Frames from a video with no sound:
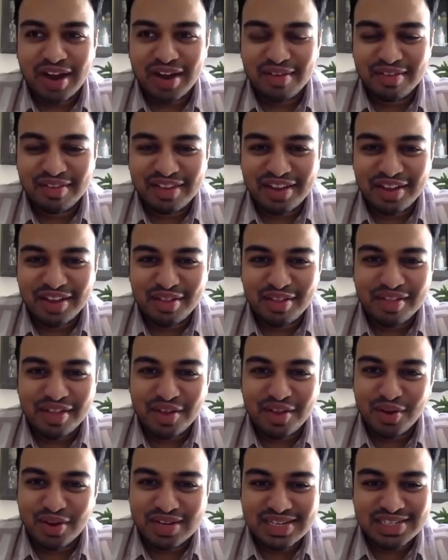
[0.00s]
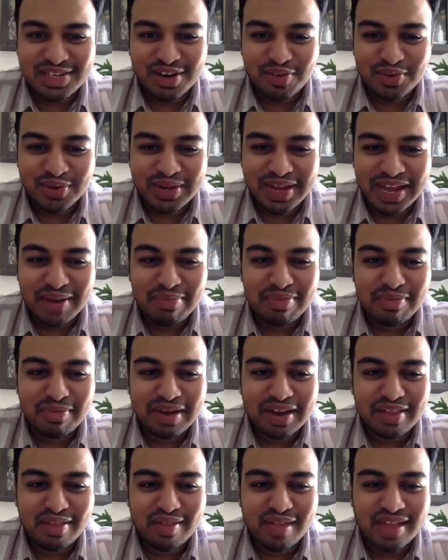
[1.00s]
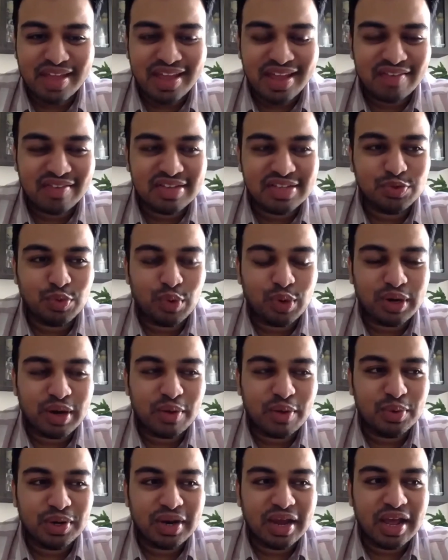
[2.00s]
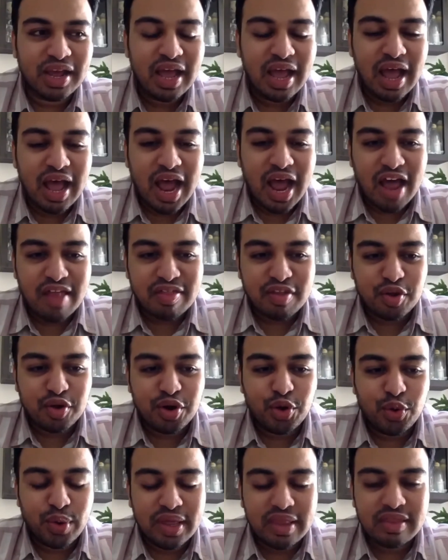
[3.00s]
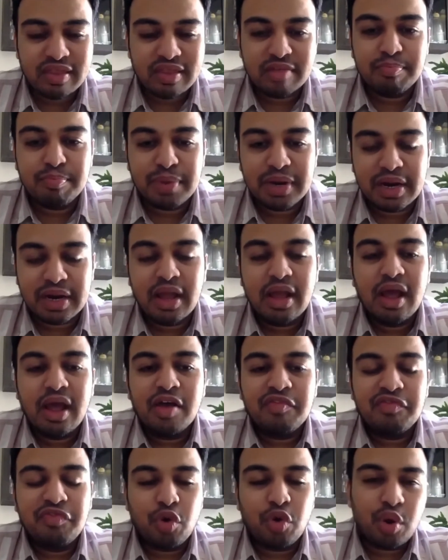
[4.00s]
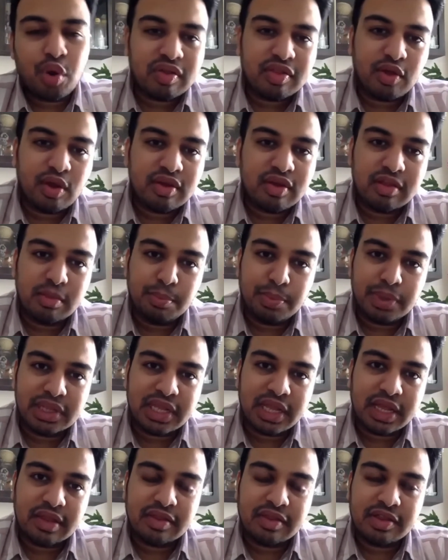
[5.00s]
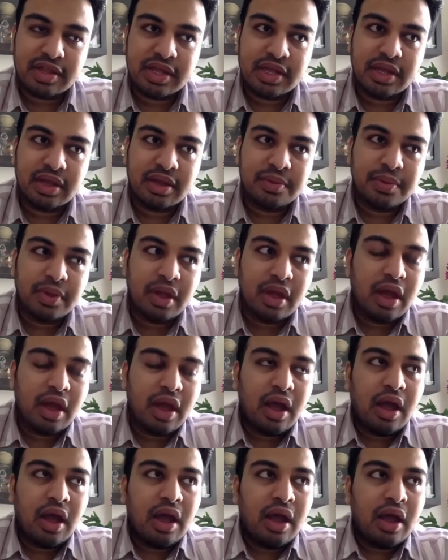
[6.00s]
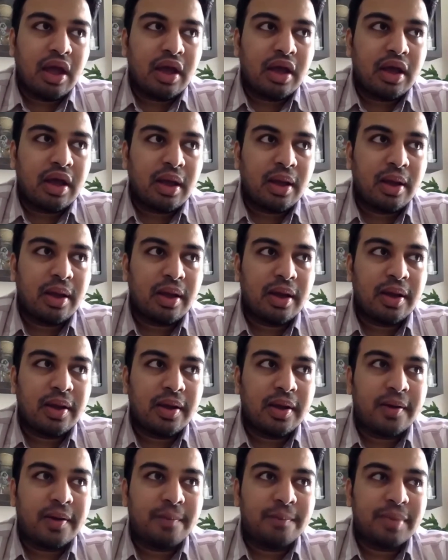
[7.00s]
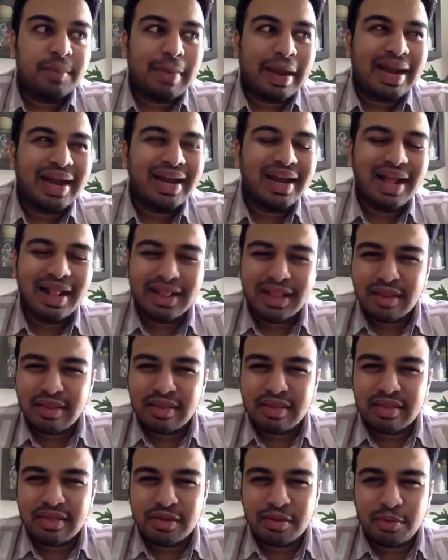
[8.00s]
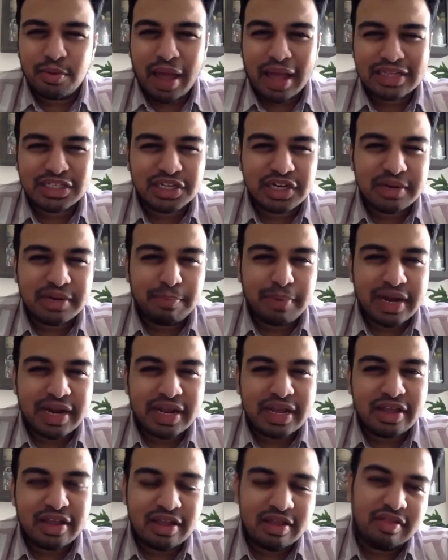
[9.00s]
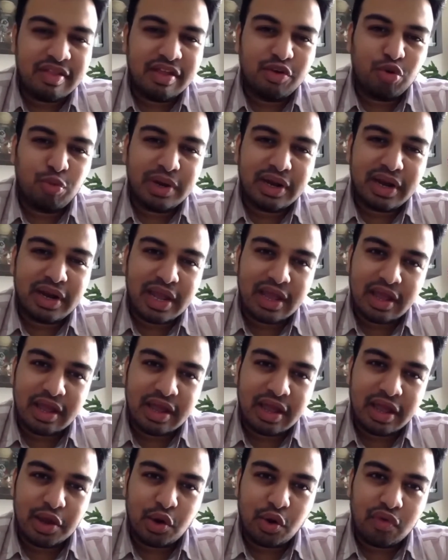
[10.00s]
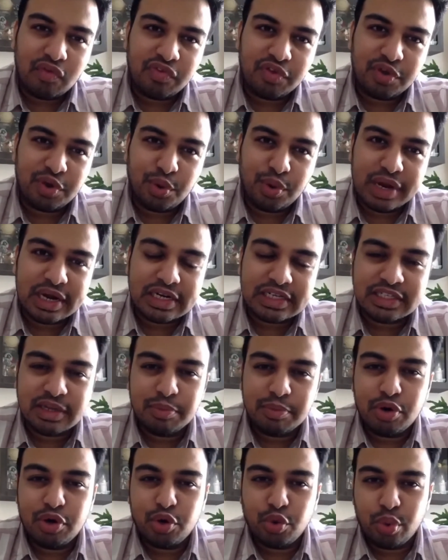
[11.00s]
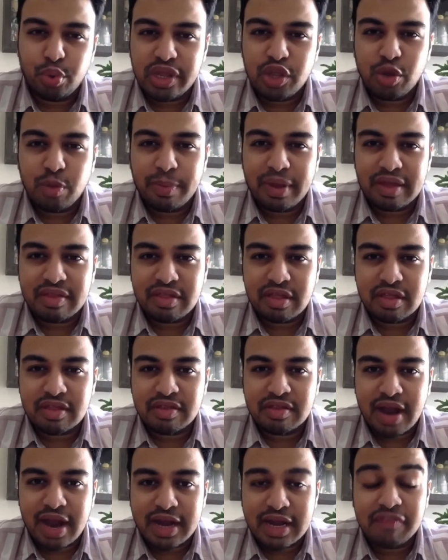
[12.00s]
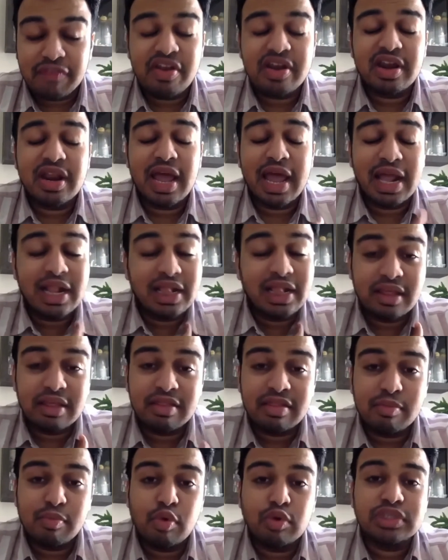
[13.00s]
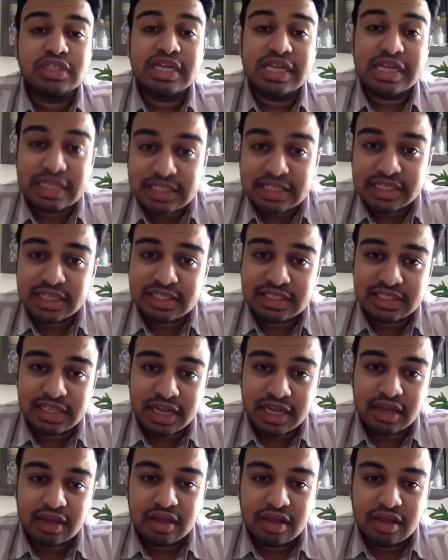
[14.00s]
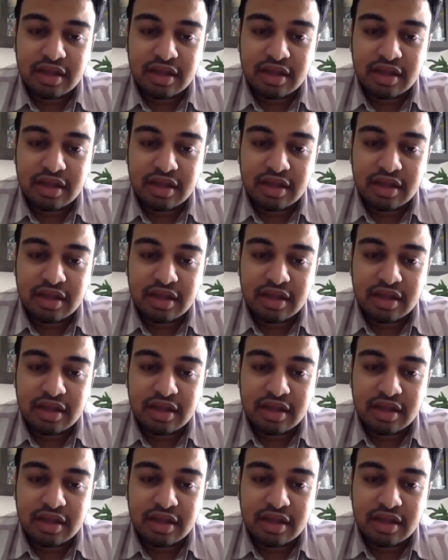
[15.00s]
answer that as a psychologist, how you help. But as a psychiatrist, what I would ask you to do is simple. Focus on simple things. See, mental health is actually pretty easy to be taken care of. It is about doing your basics right. In fact, health is the most easiest thing.